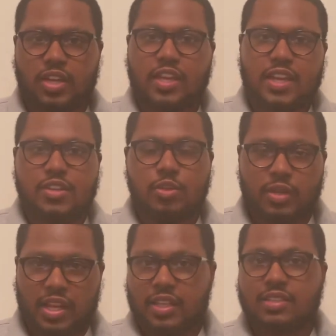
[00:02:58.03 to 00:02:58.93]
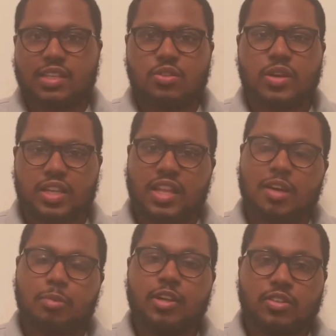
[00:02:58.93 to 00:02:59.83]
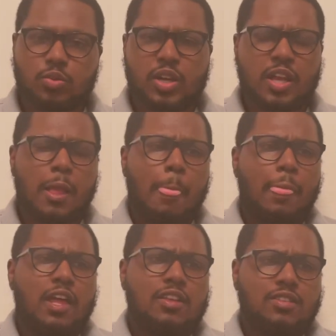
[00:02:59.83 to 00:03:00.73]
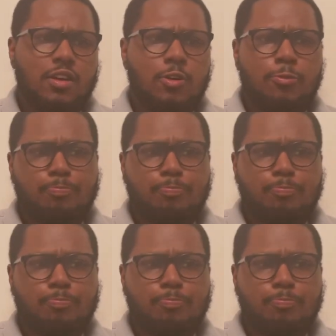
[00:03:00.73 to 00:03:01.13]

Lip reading: They can't do that unless they trade a lot of players away. So